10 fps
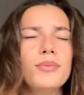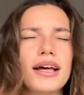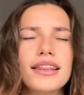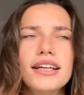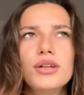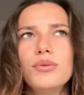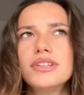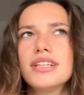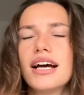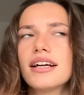I think it
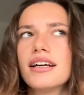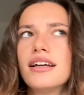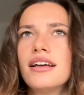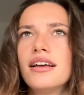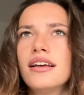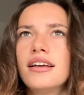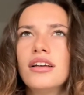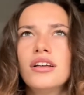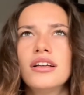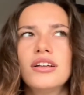was like
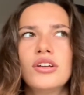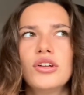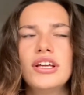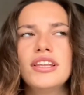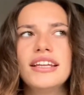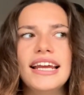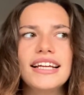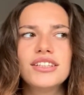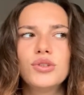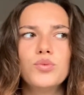in the
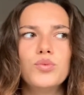next